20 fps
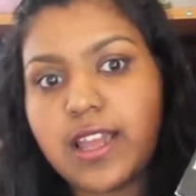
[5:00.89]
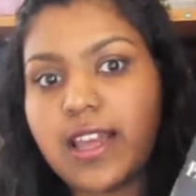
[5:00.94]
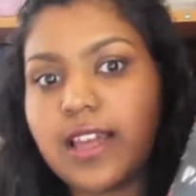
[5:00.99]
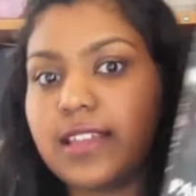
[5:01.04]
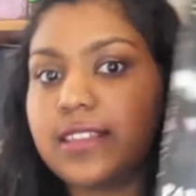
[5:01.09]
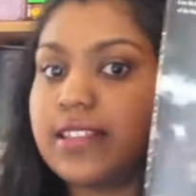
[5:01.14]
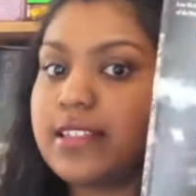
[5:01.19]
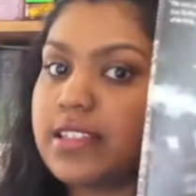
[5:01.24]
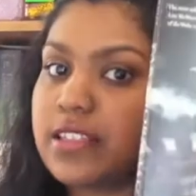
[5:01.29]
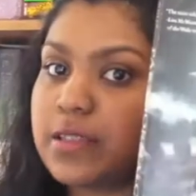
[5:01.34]

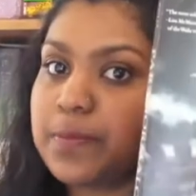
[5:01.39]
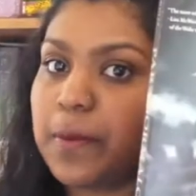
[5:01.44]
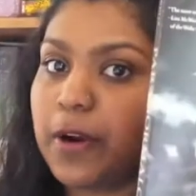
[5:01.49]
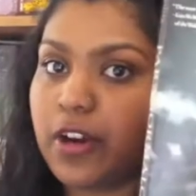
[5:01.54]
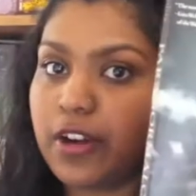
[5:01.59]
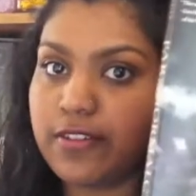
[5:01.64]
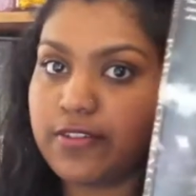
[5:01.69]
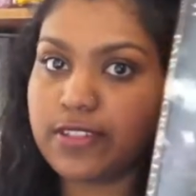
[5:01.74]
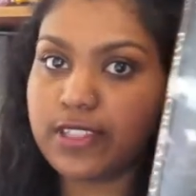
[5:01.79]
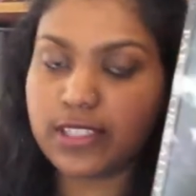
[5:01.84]
And this is
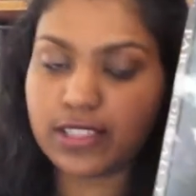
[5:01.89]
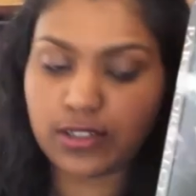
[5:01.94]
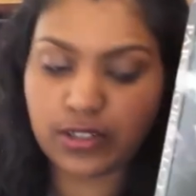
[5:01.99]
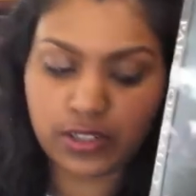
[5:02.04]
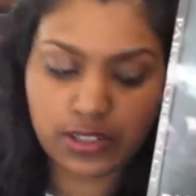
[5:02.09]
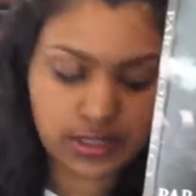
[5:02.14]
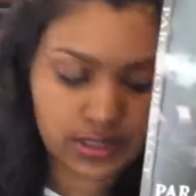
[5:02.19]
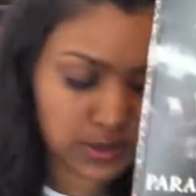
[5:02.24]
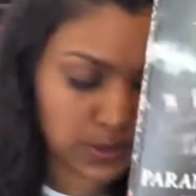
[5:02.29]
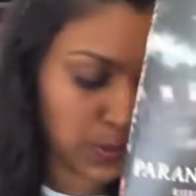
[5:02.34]
part of a
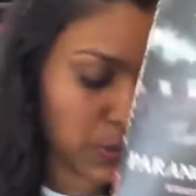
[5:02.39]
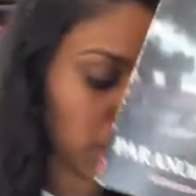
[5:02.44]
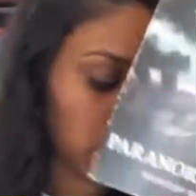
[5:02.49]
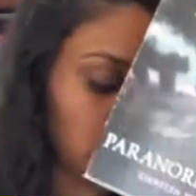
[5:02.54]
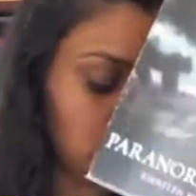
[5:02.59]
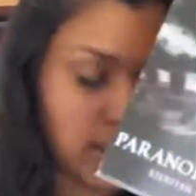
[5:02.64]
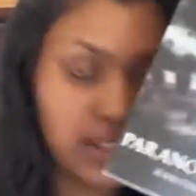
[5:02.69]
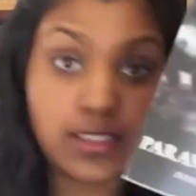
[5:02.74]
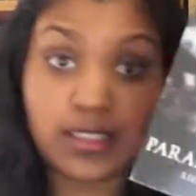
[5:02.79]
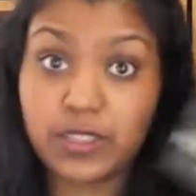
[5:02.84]
series as
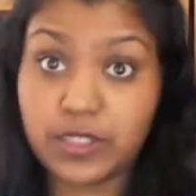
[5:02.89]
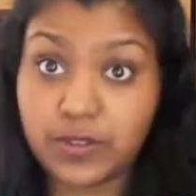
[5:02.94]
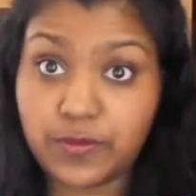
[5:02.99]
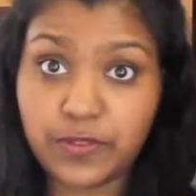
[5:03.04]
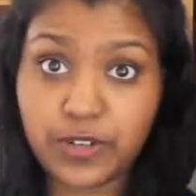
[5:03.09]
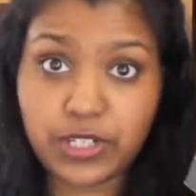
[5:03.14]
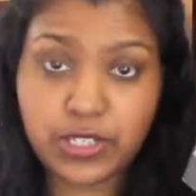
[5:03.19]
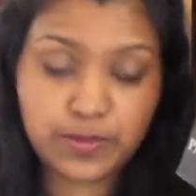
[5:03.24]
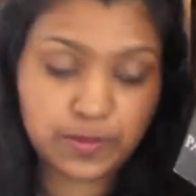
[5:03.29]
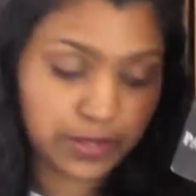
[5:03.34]
well. It's the
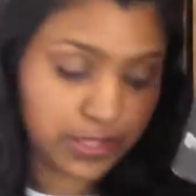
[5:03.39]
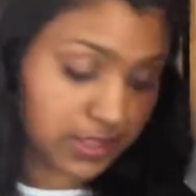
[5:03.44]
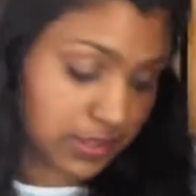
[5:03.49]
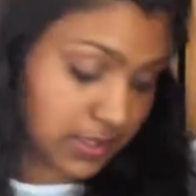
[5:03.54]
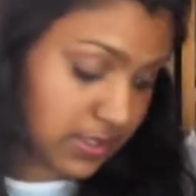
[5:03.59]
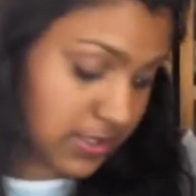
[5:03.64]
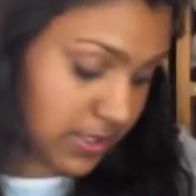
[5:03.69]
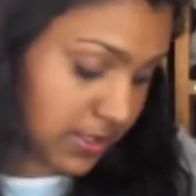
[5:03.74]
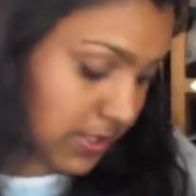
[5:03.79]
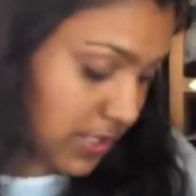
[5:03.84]
first book in the
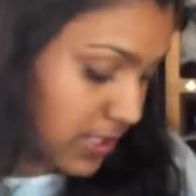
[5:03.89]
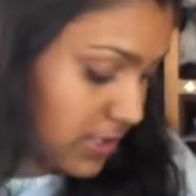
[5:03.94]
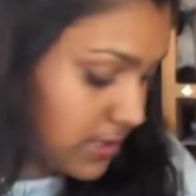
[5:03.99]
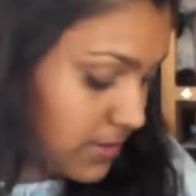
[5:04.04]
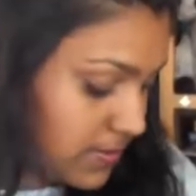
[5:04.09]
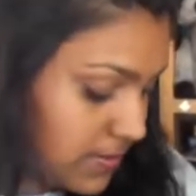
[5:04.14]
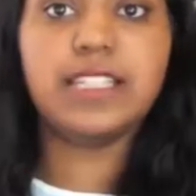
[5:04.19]
series.